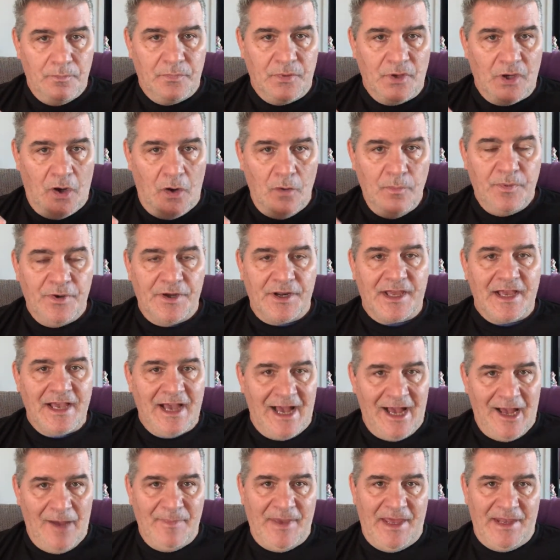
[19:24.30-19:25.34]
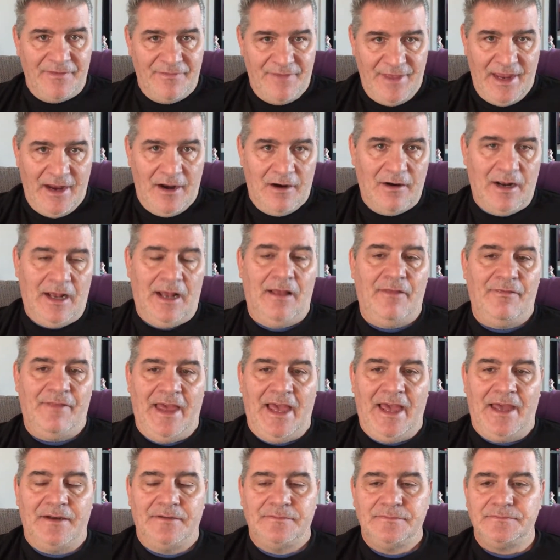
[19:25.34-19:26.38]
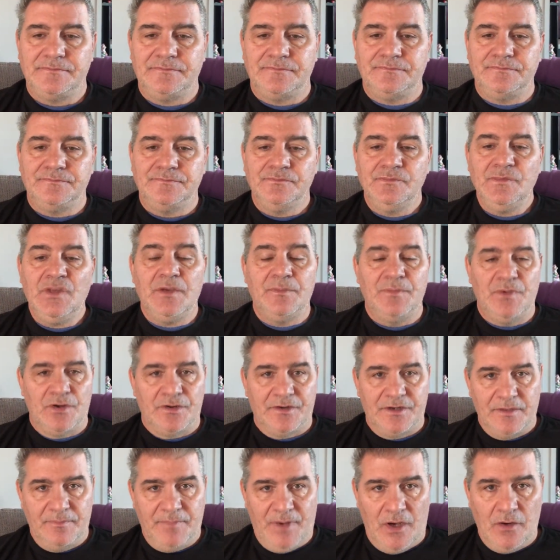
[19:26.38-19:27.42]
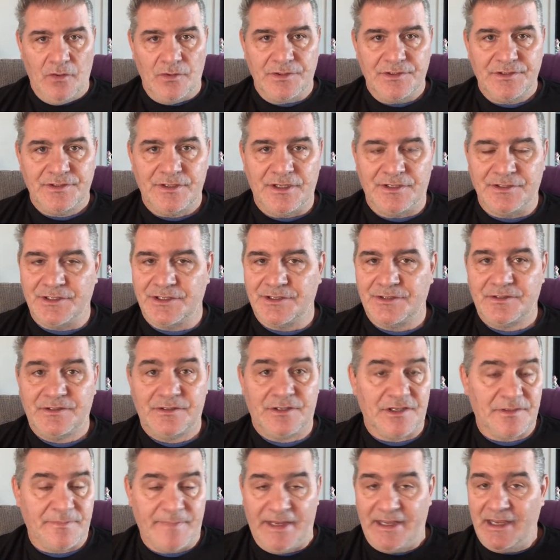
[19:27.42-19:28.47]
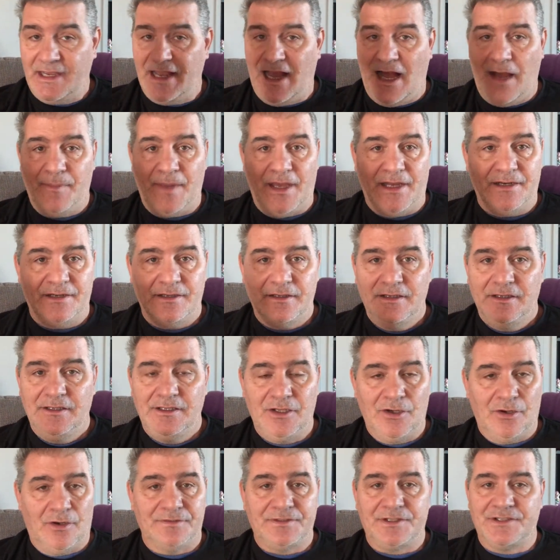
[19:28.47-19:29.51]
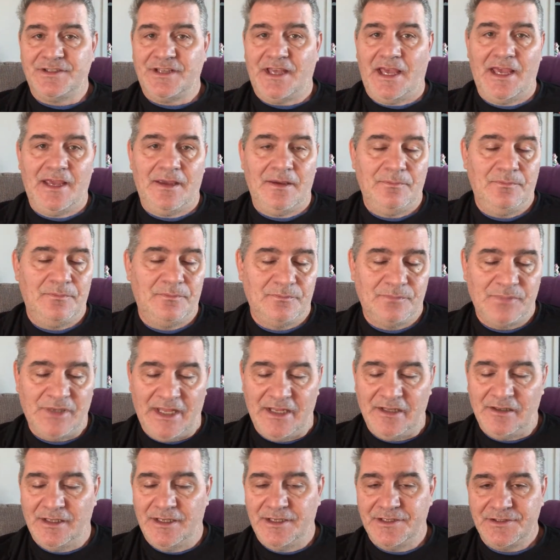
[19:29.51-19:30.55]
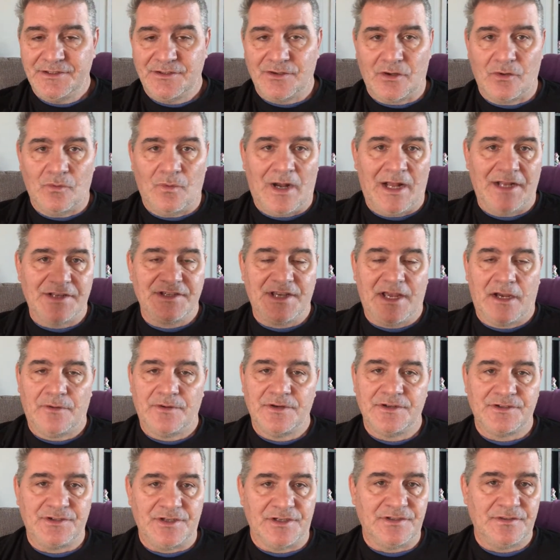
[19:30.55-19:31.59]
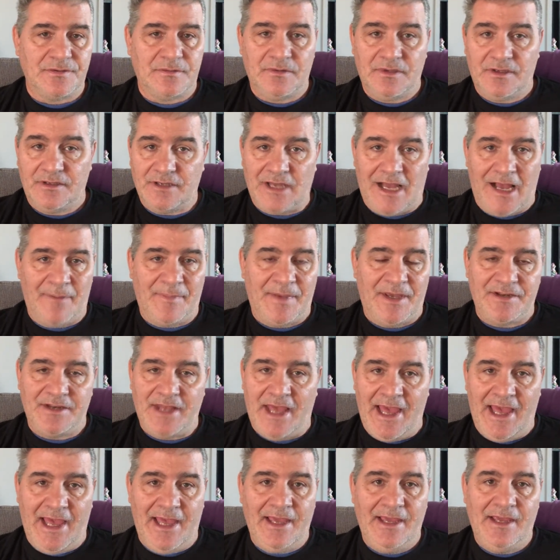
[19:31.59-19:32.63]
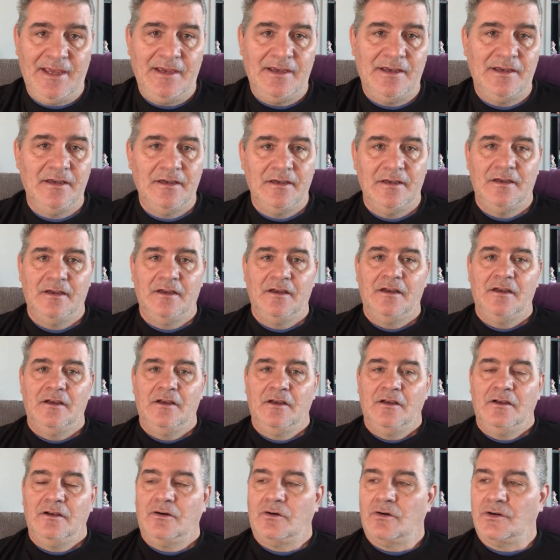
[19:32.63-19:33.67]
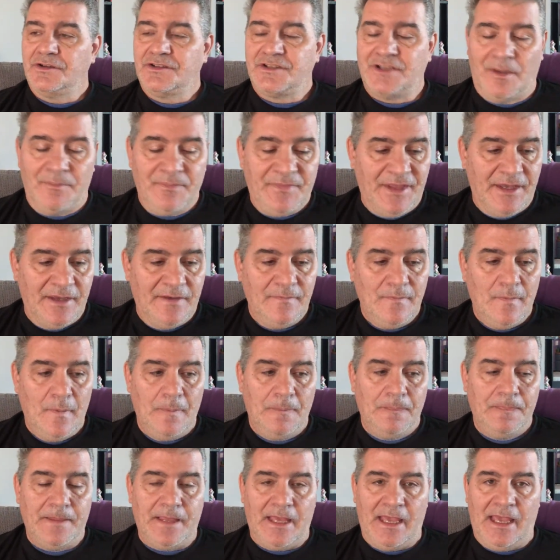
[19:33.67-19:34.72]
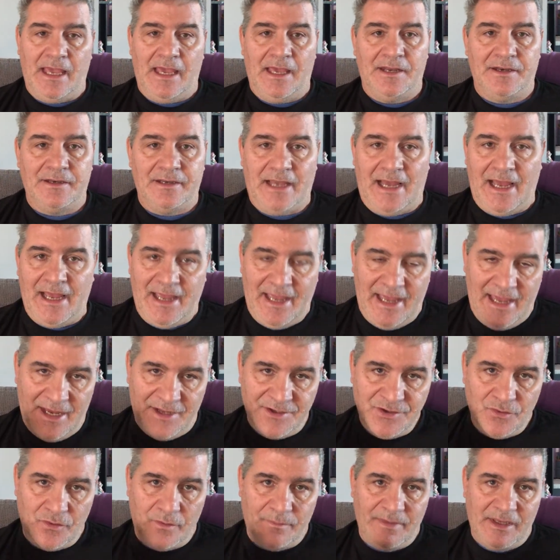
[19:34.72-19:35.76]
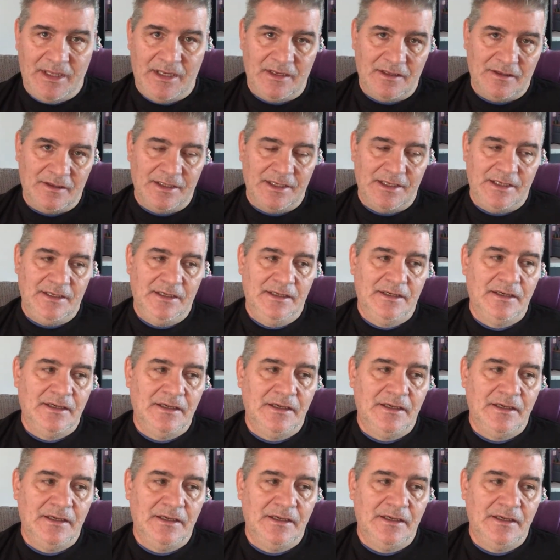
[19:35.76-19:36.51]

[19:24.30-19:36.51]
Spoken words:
go put a comment there on that community post and just make a comment. You don't have to say playlist or watch hours, just comment hey or something, and I add you immediately.